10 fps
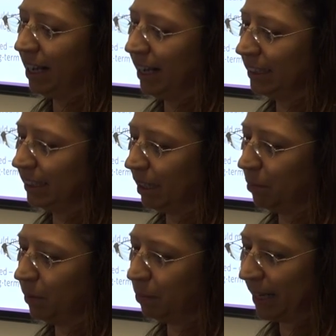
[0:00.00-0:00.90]
and
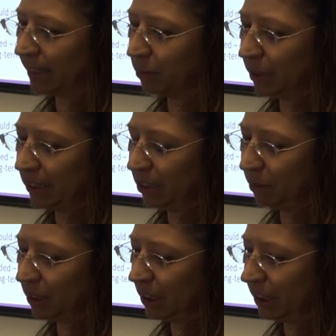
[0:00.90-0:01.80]
maximise the
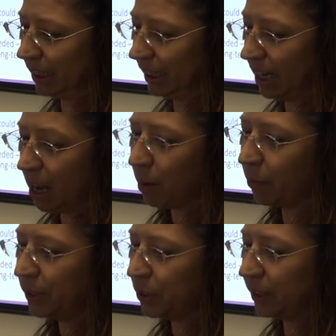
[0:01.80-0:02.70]
opportunity. But
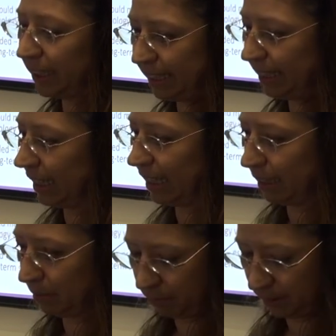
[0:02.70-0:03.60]
we do need
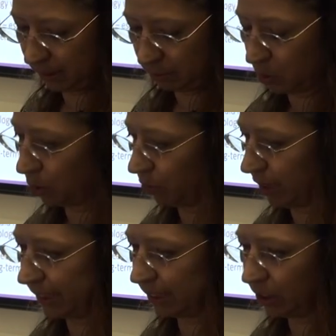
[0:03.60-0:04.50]
some more
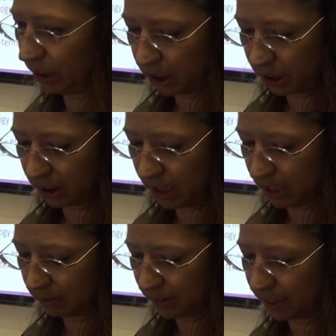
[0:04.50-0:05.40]
research.
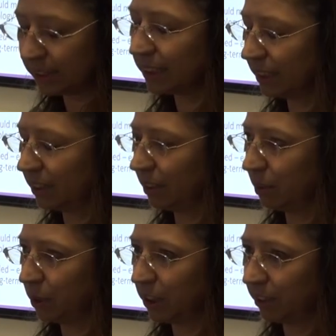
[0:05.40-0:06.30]
So this is still an
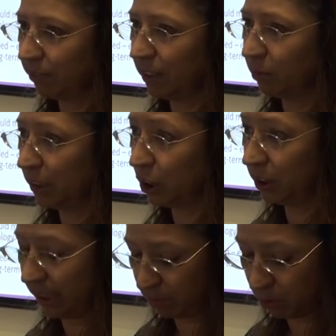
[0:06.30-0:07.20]
emerging field and we
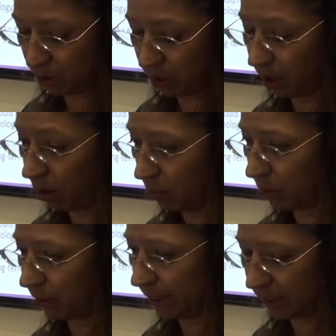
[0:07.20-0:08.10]
do need a lot
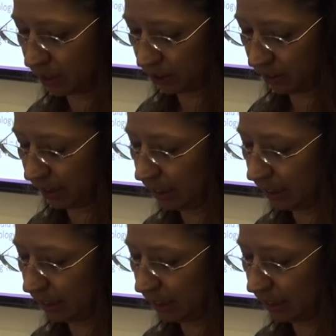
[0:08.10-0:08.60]
more research on